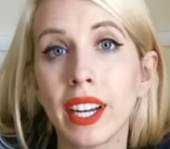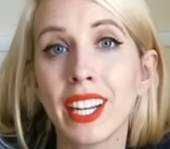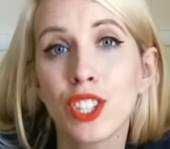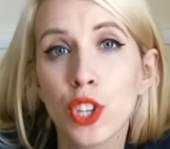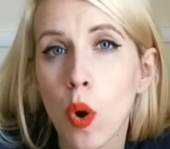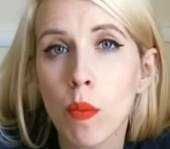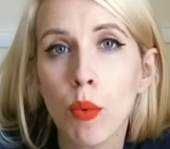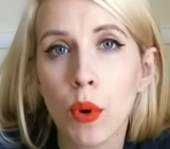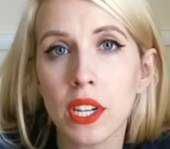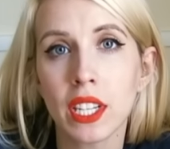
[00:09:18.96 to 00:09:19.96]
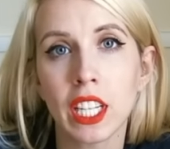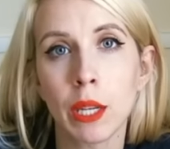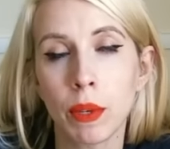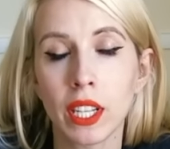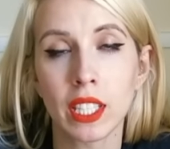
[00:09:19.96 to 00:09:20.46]
It's so important to
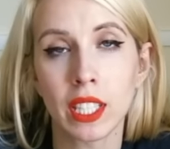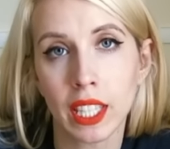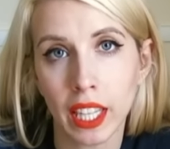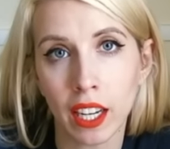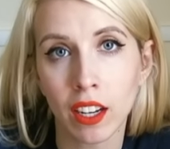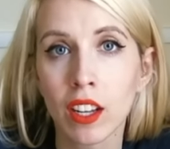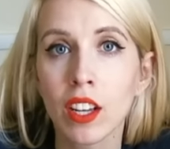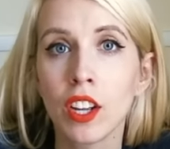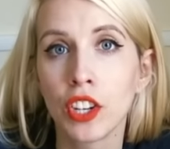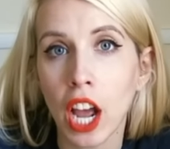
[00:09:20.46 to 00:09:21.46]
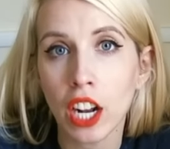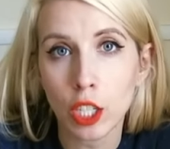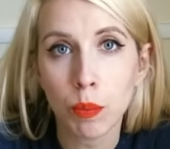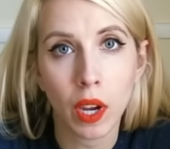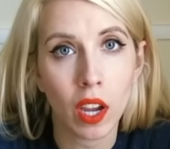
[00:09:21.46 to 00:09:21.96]
keep kittens clean, not
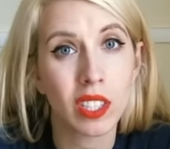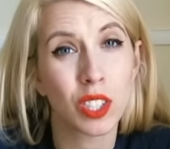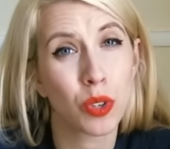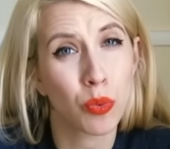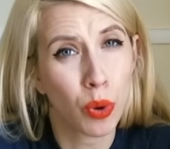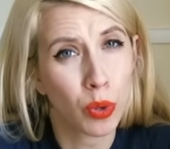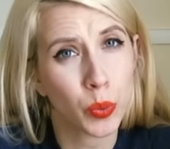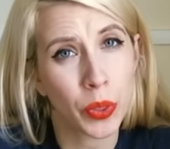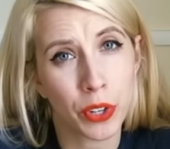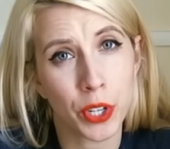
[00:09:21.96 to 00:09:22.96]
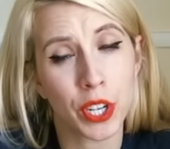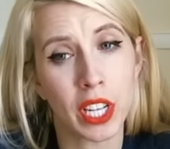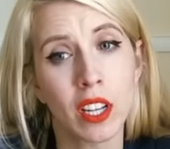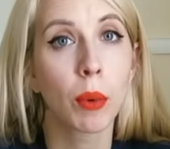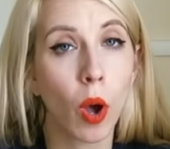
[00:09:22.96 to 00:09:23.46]
just because it's gross when they're
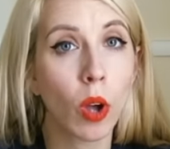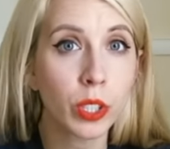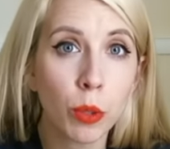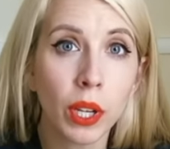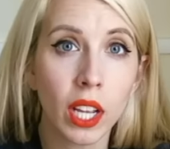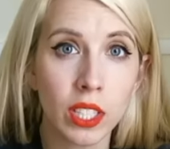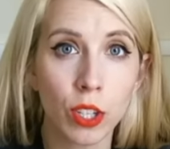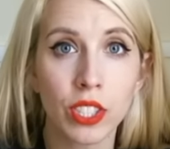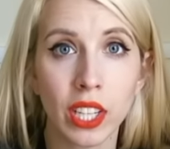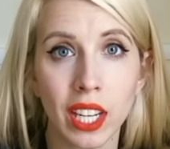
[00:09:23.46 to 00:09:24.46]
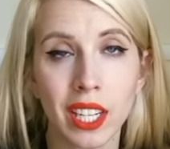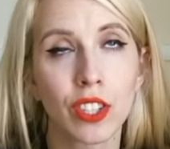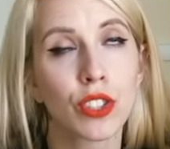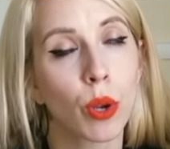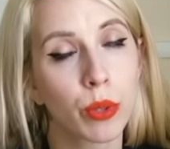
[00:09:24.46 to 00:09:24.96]
dirty, but also because their skin
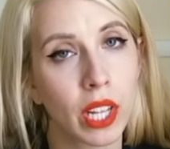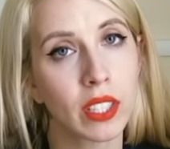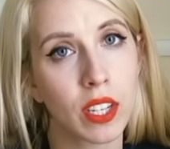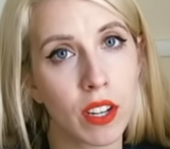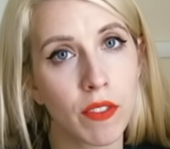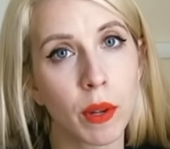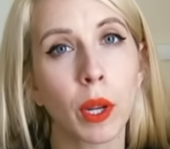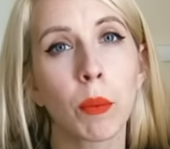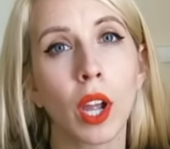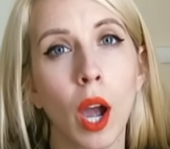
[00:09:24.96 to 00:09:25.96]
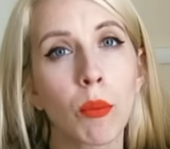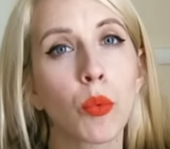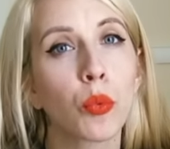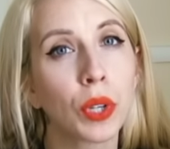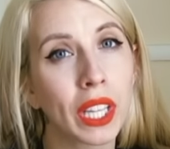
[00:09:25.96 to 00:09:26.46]
is so sensitive and can
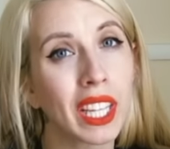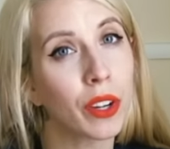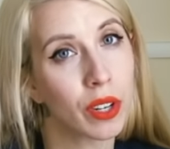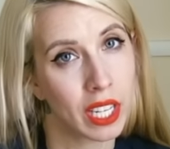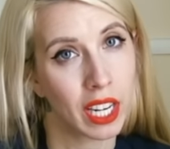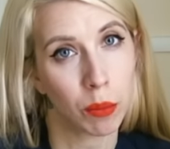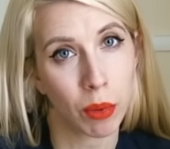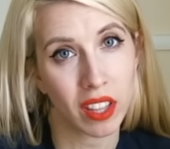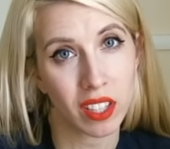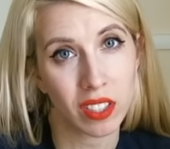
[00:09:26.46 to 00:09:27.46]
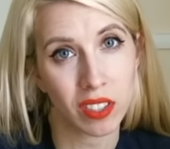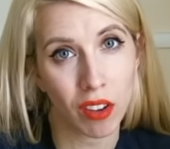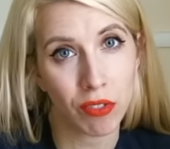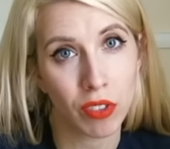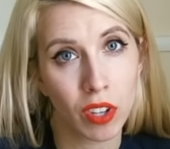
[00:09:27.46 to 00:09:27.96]
become really irritated by this
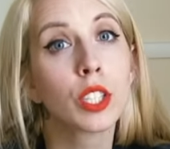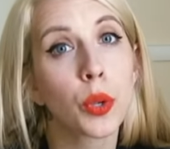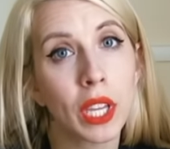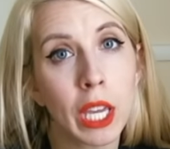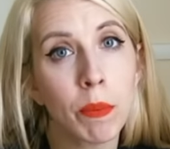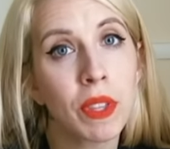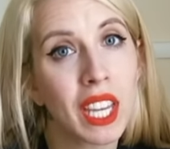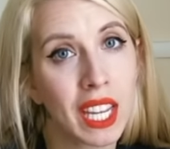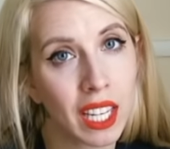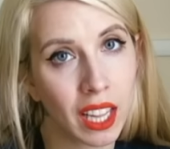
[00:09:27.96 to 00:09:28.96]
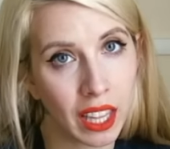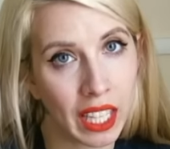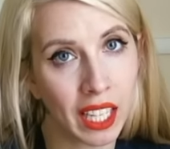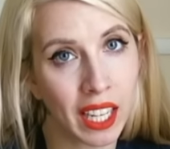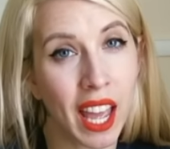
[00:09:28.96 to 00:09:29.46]
stuff. So keep the kitten
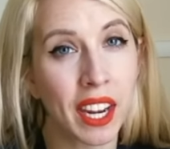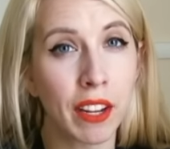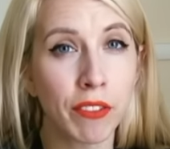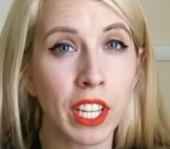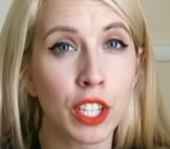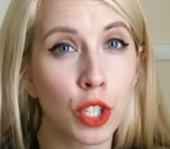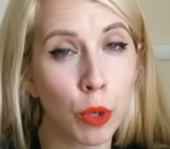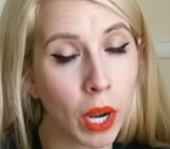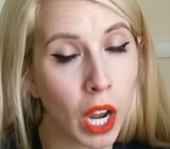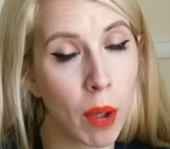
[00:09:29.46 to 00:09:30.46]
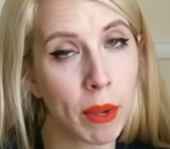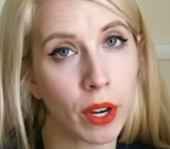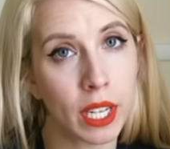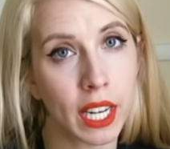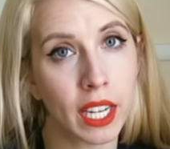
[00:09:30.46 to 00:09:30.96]
clean, and if they do become
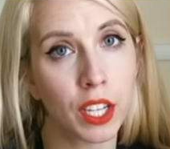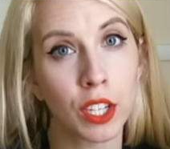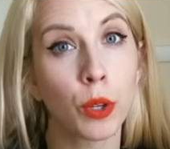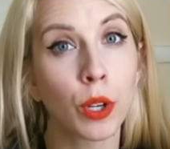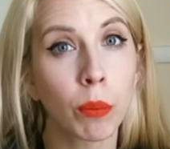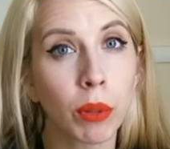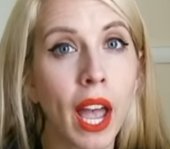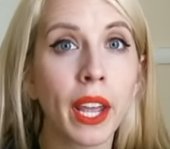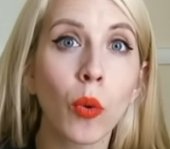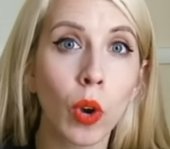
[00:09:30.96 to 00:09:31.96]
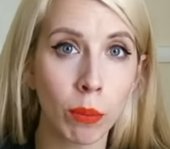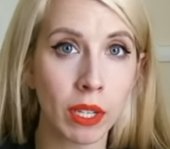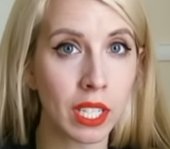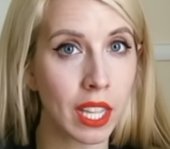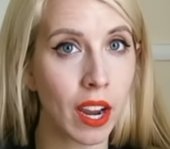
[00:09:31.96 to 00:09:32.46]
irritated, you can apply an
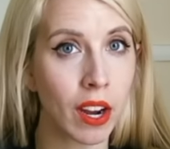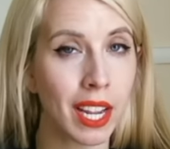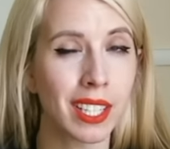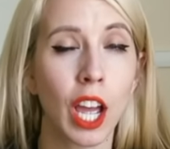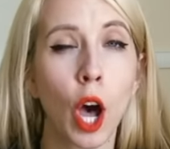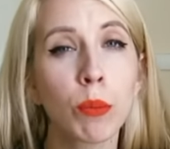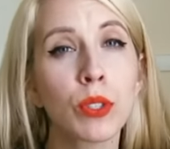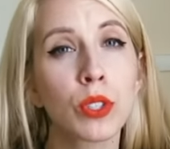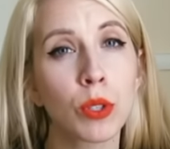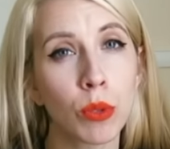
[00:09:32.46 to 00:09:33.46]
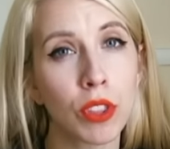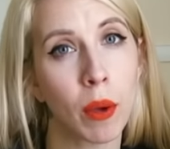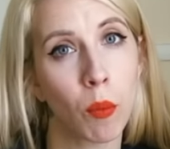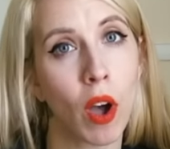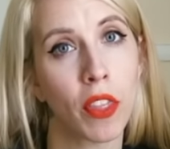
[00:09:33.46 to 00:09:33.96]
ointment to the area to help soothe
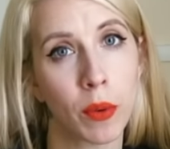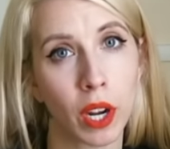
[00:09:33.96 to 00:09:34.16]
them while they're